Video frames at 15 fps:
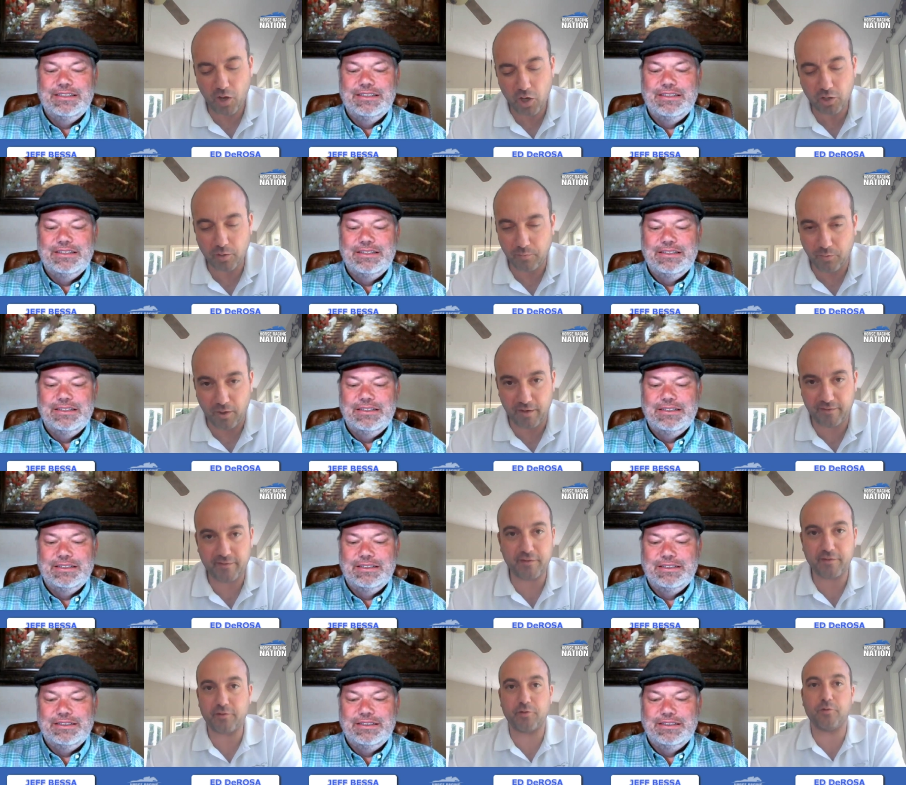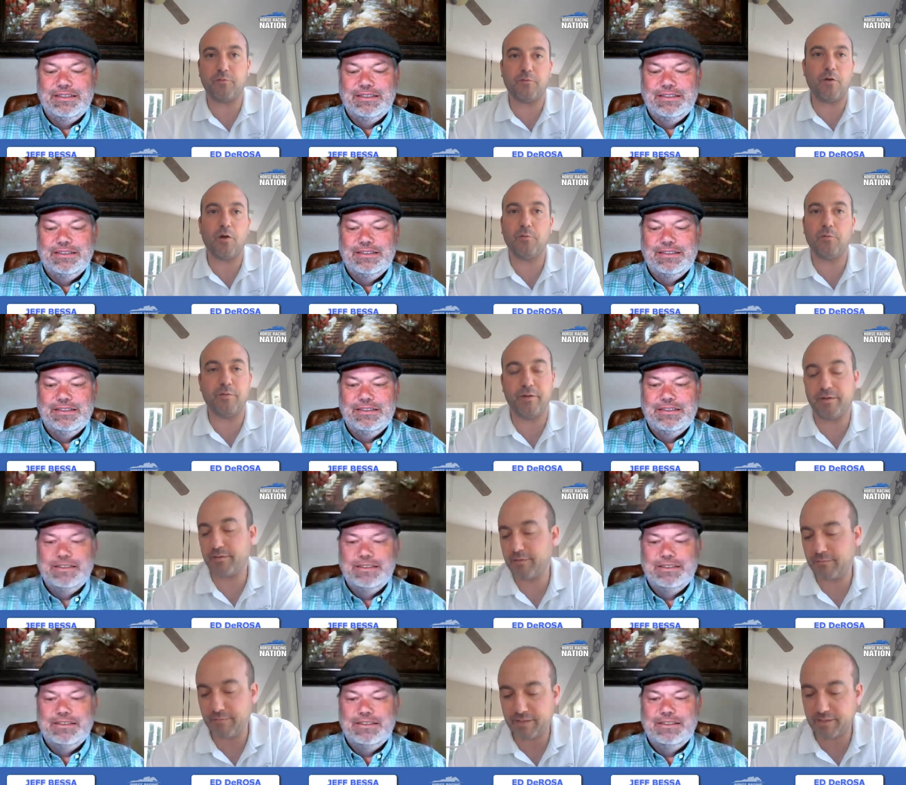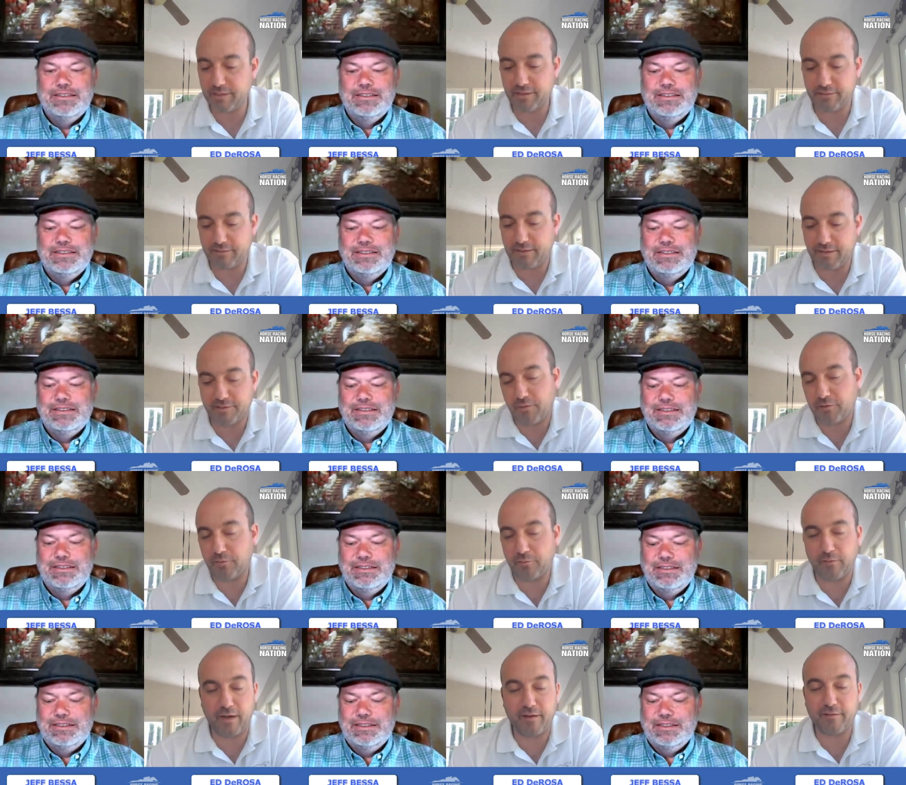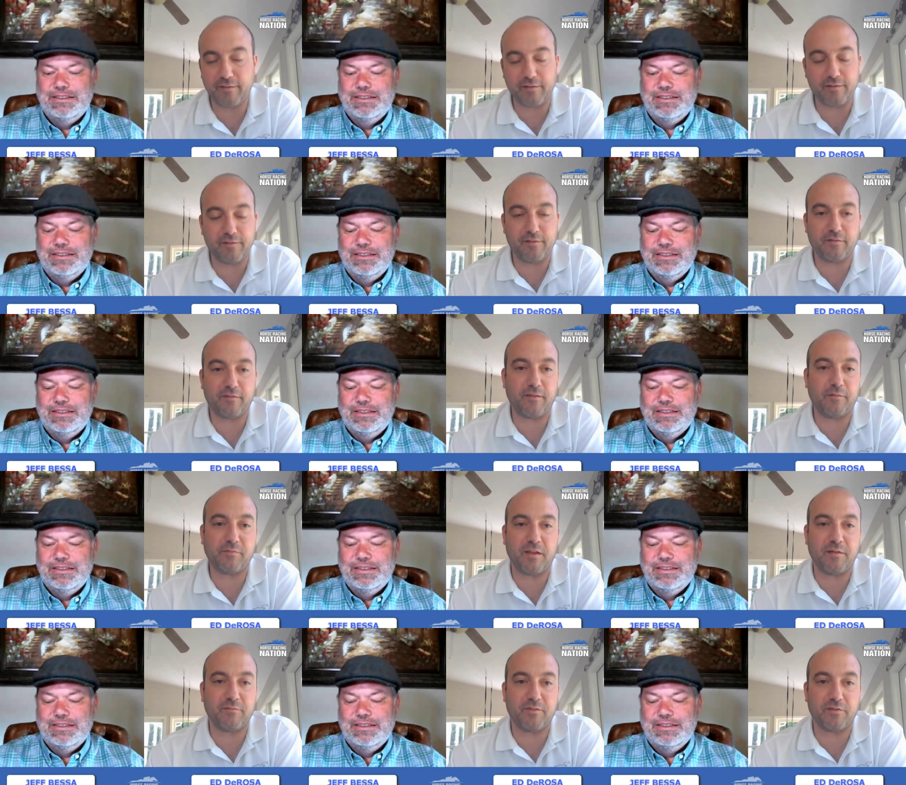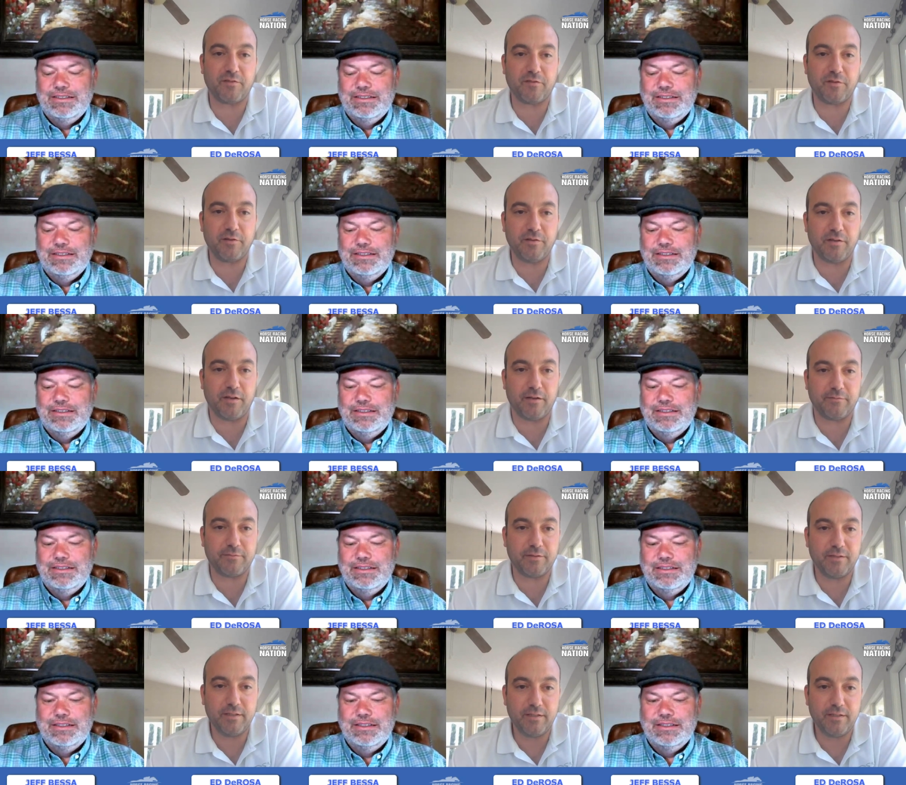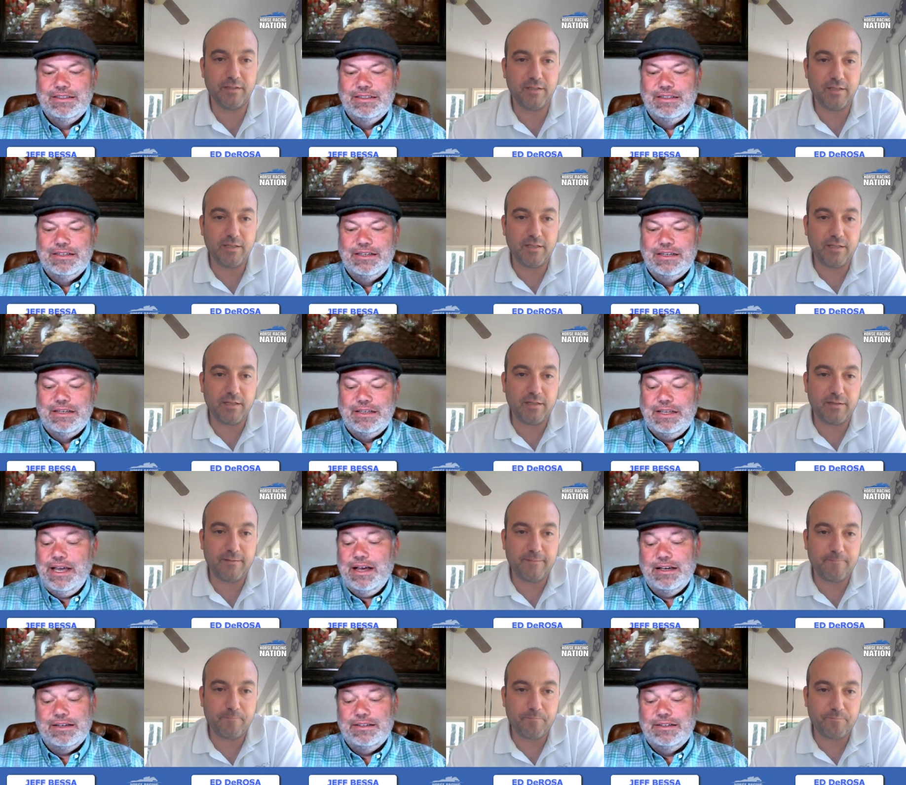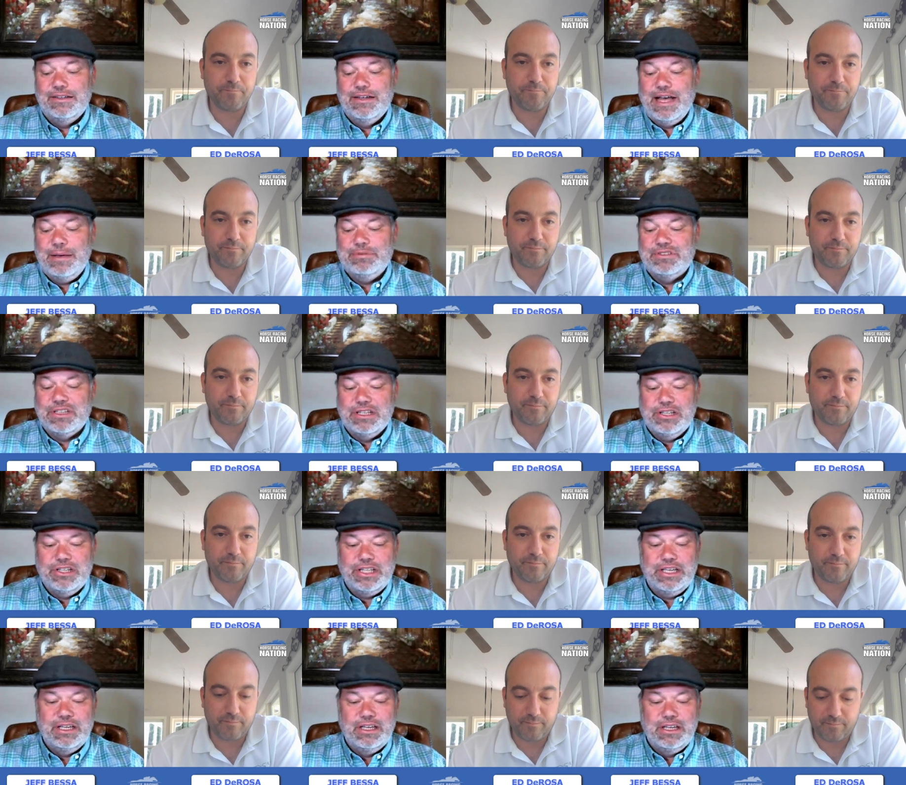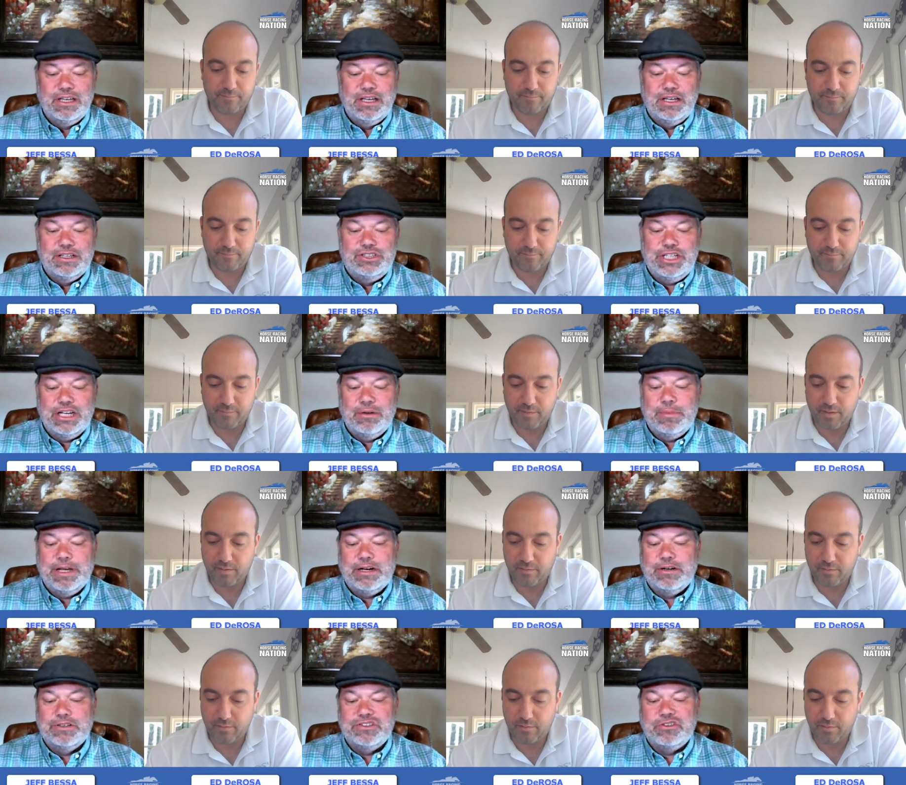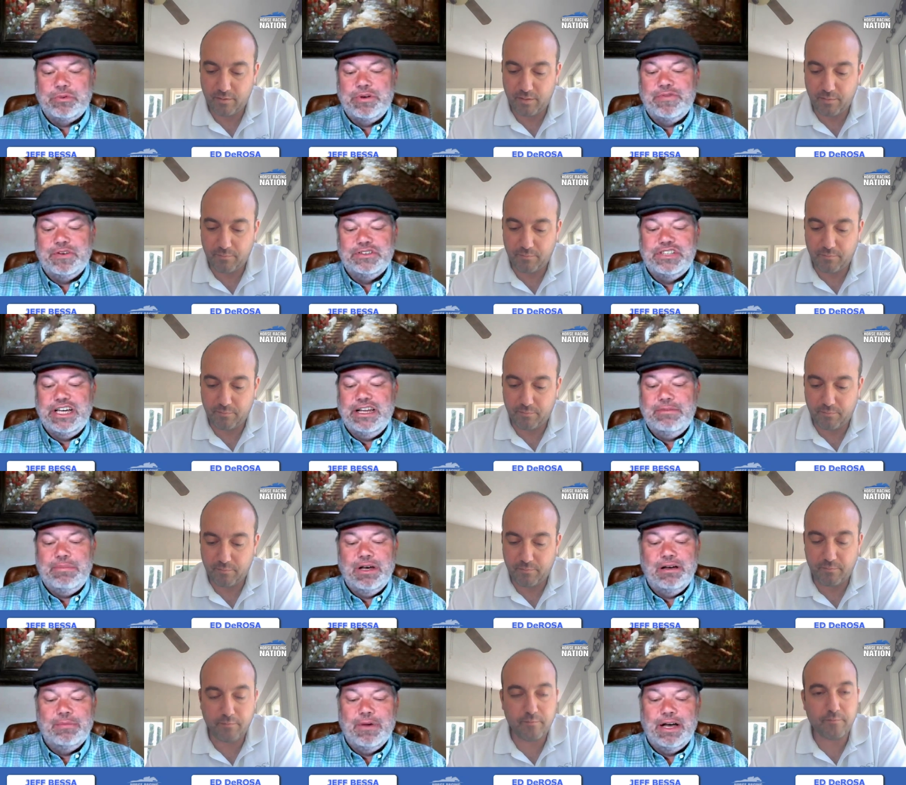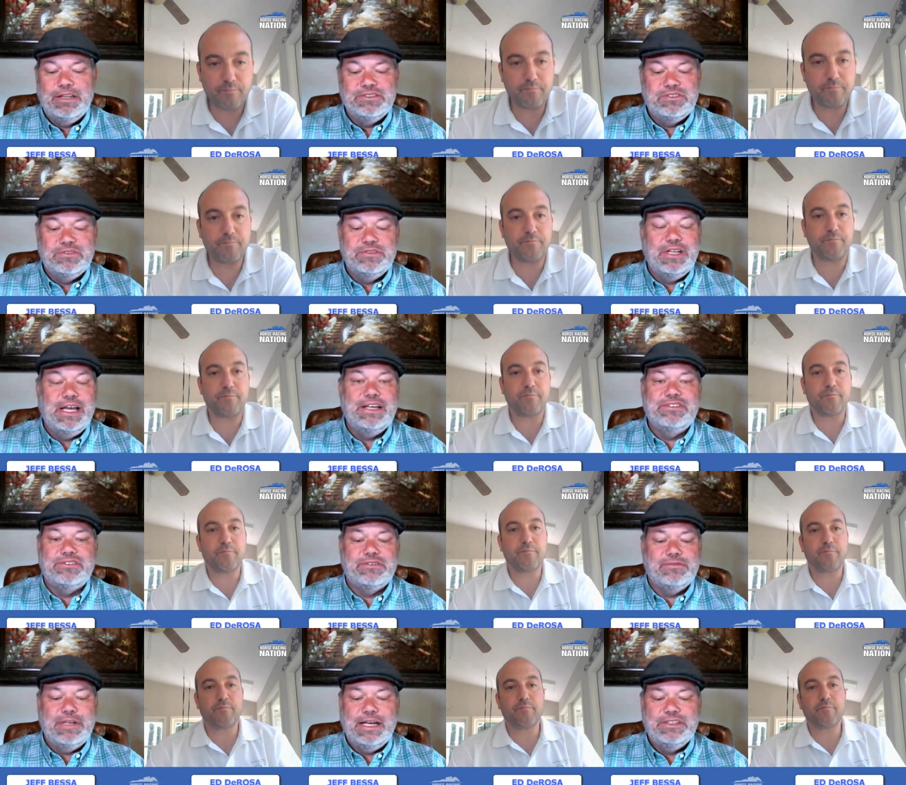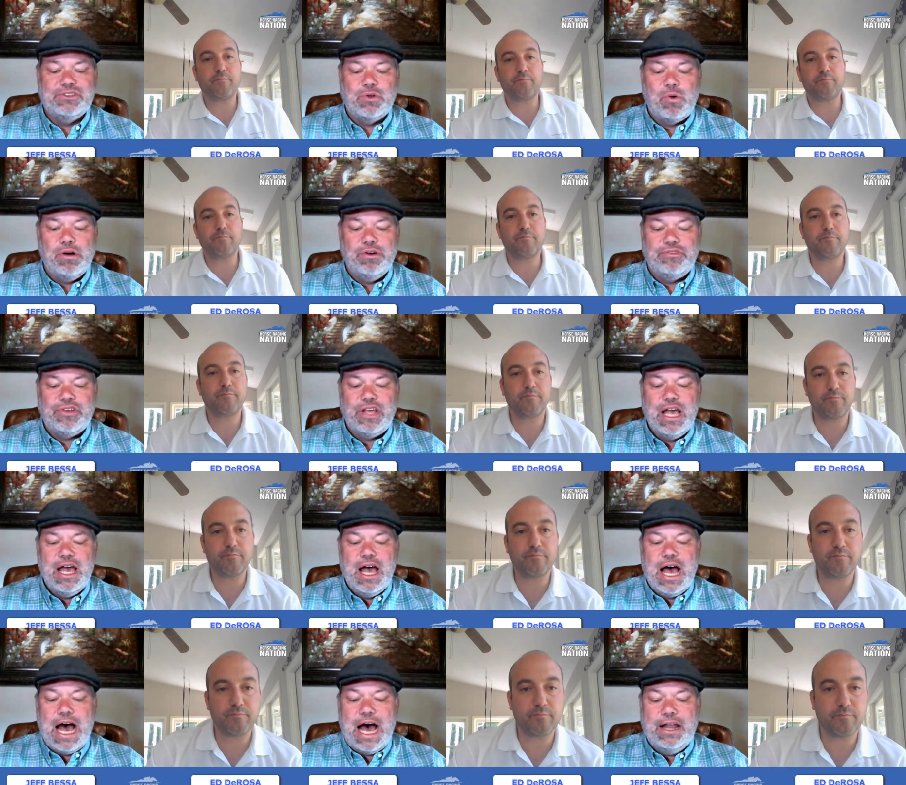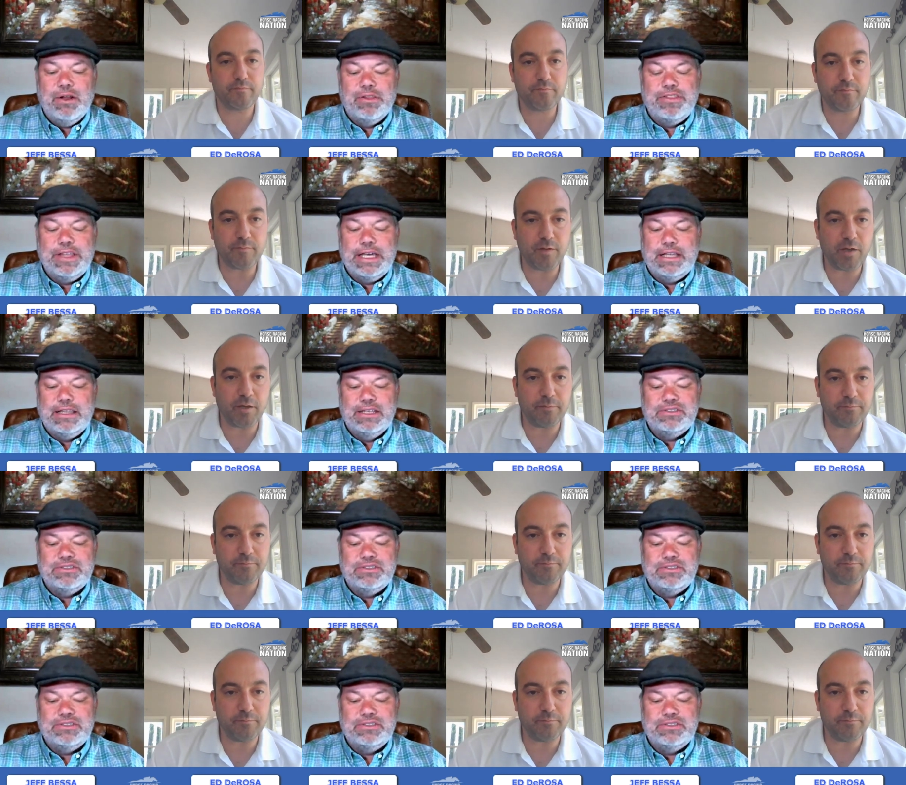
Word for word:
Speaker 1: price than Gufo, but I mean they, they just run their races and sometimes it's good enough.
Speaker 2: Yeah, absolutely. Channel maker is three for ten at Belmont's nice, nice horse. I don't think yeah.